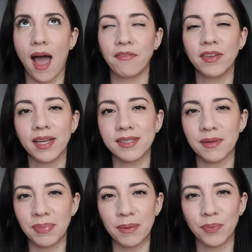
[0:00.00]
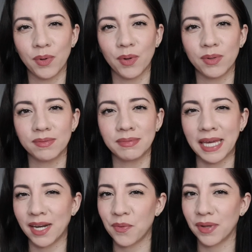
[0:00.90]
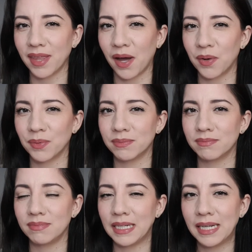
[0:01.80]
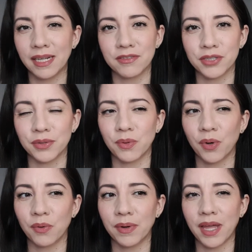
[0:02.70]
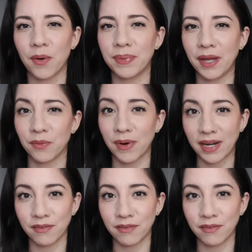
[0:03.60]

I feel like some people get it without needing to or without being ready